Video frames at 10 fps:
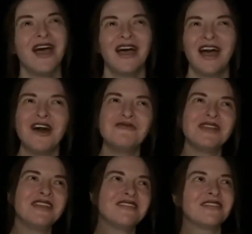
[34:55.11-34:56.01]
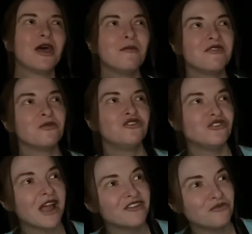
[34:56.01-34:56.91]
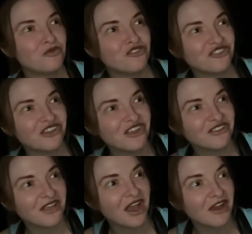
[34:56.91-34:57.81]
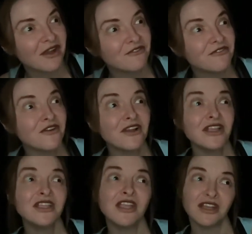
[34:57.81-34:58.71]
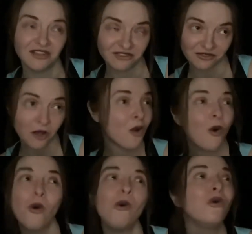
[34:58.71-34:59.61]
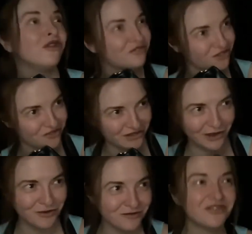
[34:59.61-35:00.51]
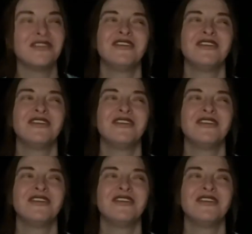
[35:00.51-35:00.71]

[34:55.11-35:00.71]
How many slopes would you like to put in this area? Fucking yes. All of the slopes.